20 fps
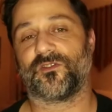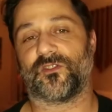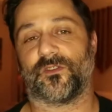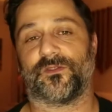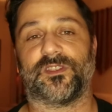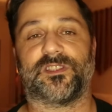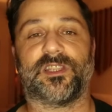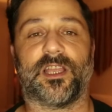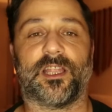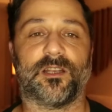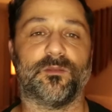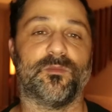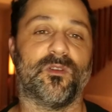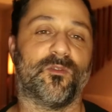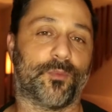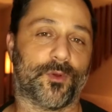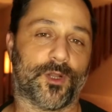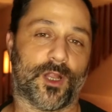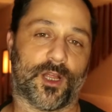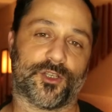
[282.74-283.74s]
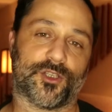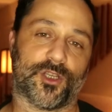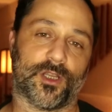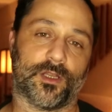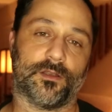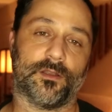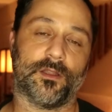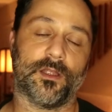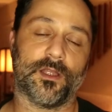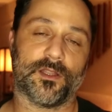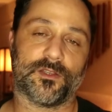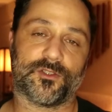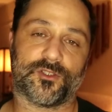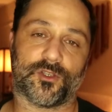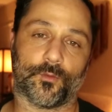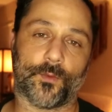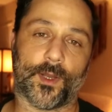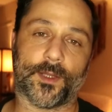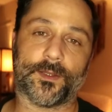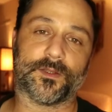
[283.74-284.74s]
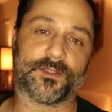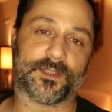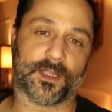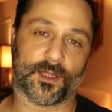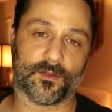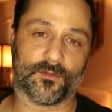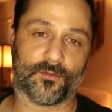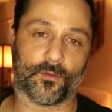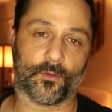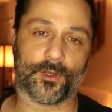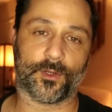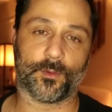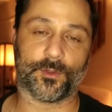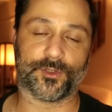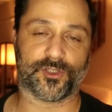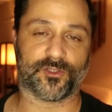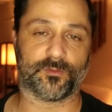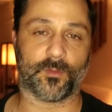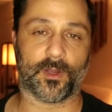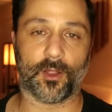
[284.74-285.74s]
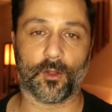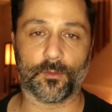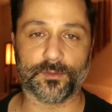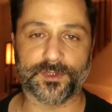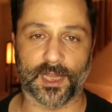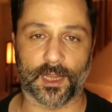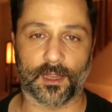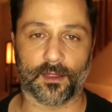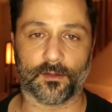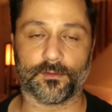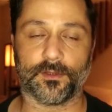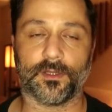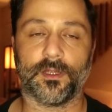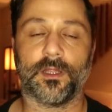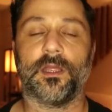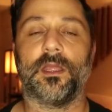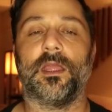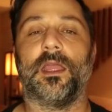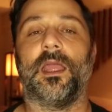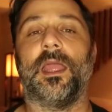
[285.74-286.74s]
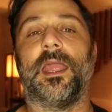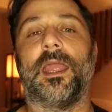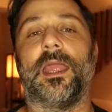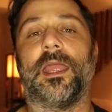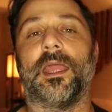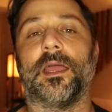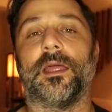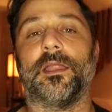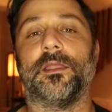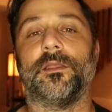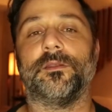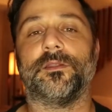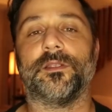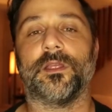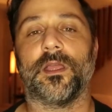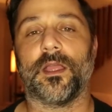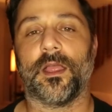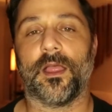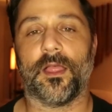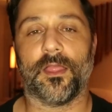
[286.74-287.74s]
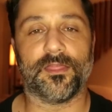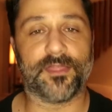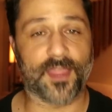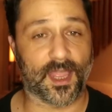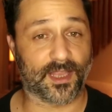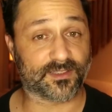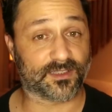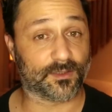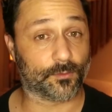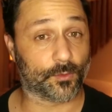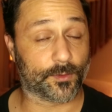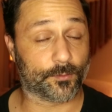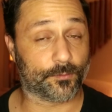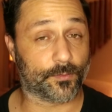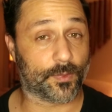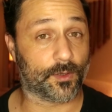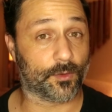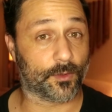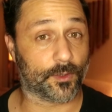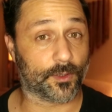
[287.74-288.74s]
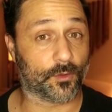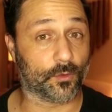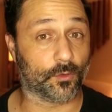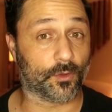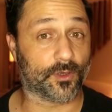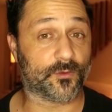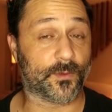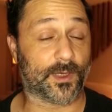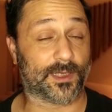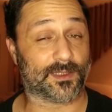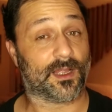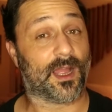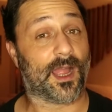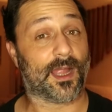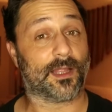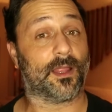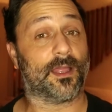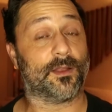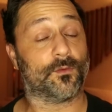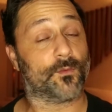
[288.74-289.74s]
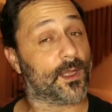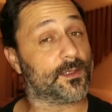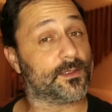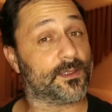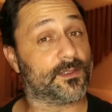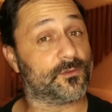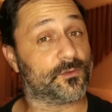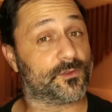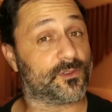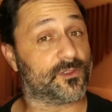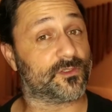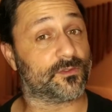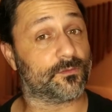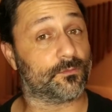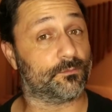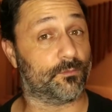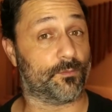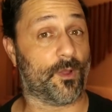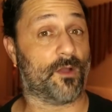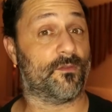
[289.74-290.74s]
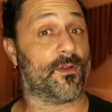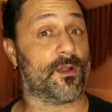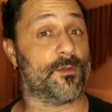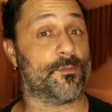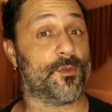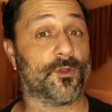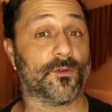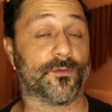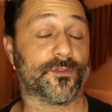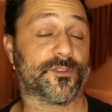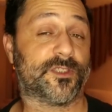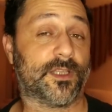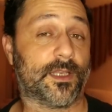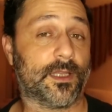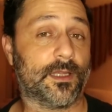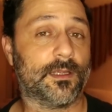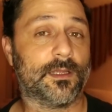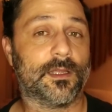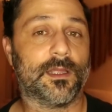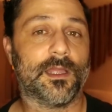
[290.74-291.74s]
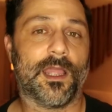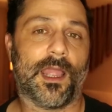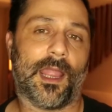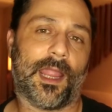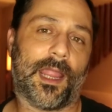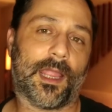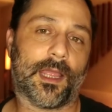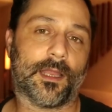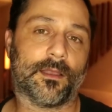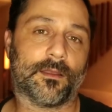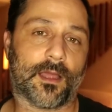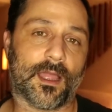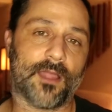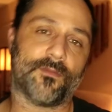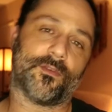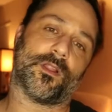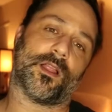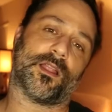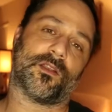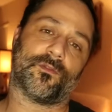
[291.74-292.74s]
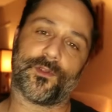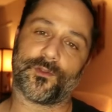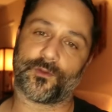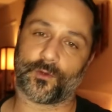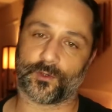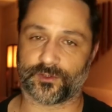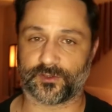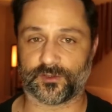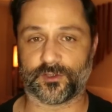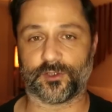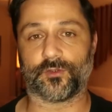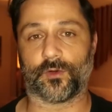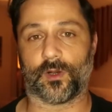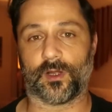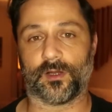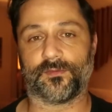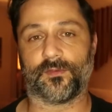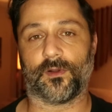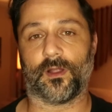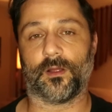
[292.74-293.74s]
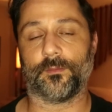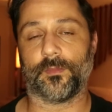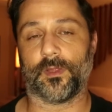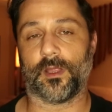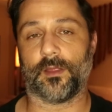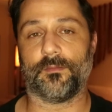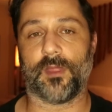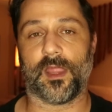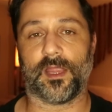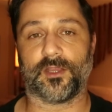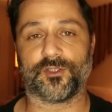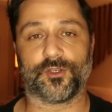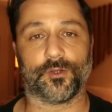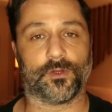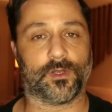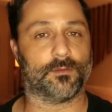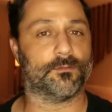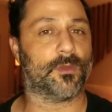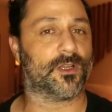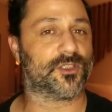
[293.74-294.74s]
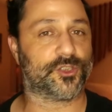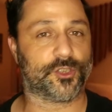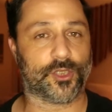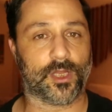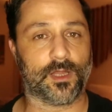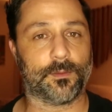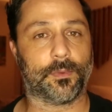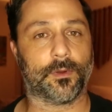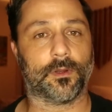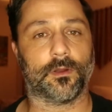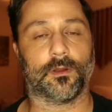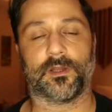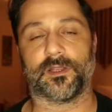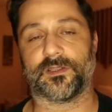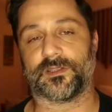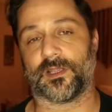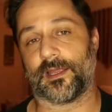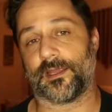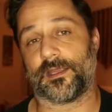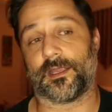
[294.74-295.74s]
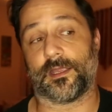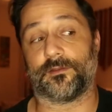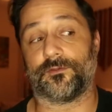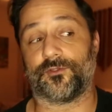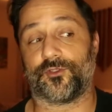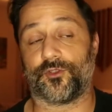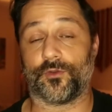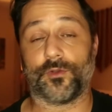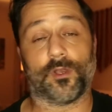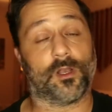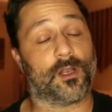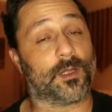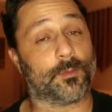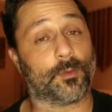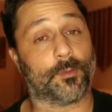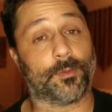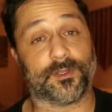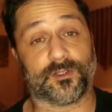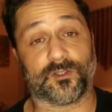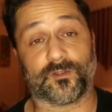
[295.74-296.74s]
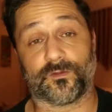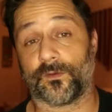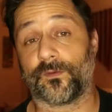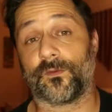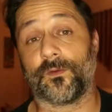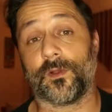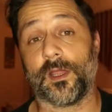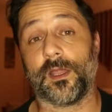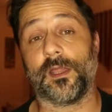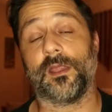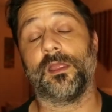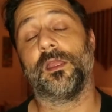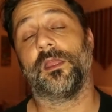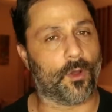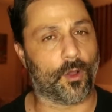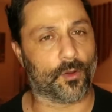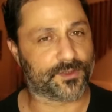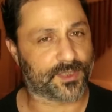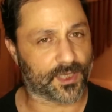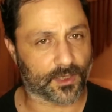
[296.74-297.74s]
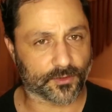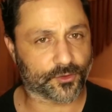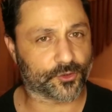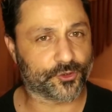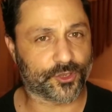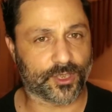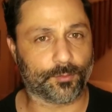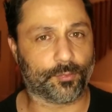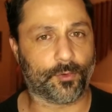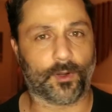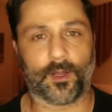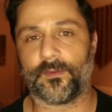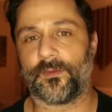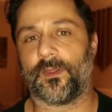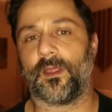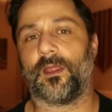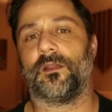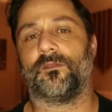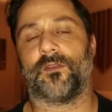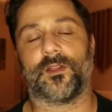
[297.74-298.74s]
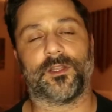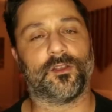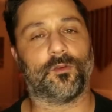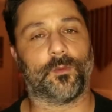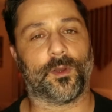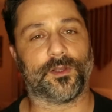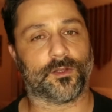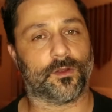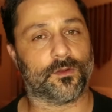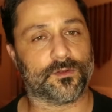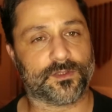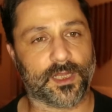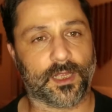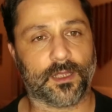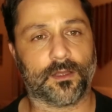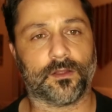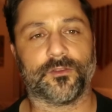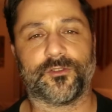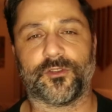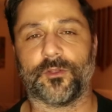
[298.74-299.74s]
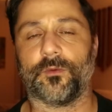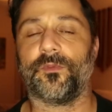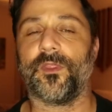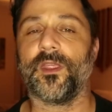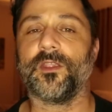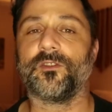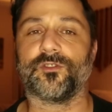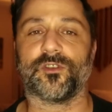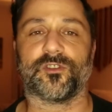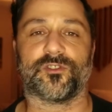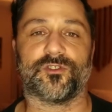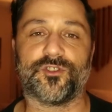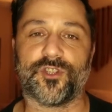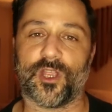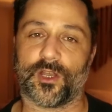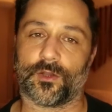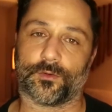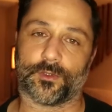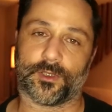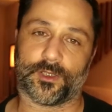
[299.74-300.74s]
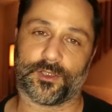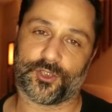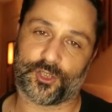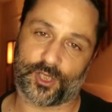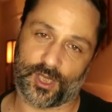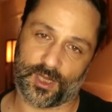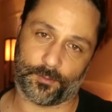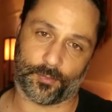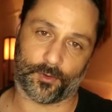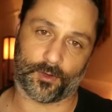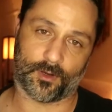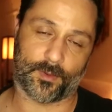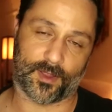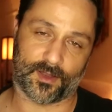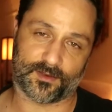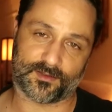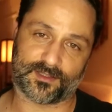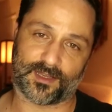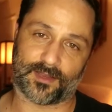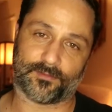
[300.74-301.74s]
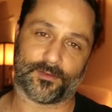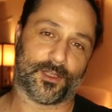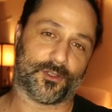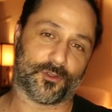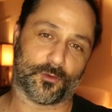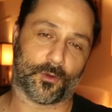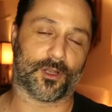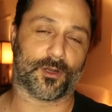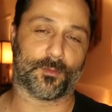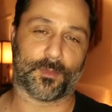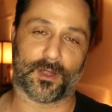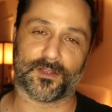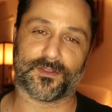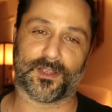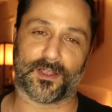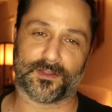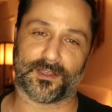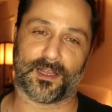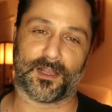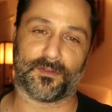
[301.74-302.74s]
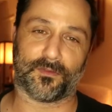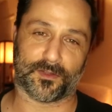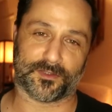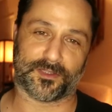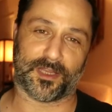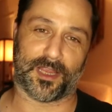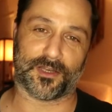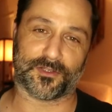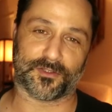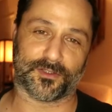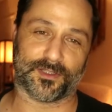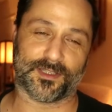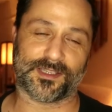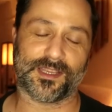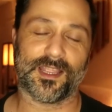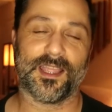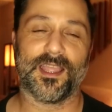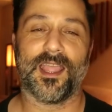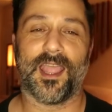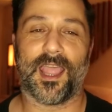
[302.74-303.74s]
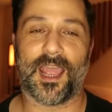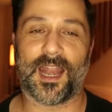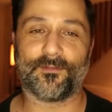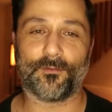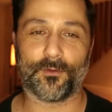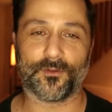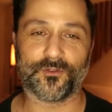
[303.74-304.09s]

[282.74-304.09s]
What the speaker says: So I've decided to move production to Redlands, California, which is my hometown, and that's going to be really cool because we get to highlight Redlands, which is a very beautiful city. And I have a lot of resources to draw from. It makes shooting much cheaper because I can shoot at a couple places for free. Hotels are cheaper out there if I need to rent a hotel. So things are just generally cheaper, about 70 to 100 miles outside of Los Angeles. And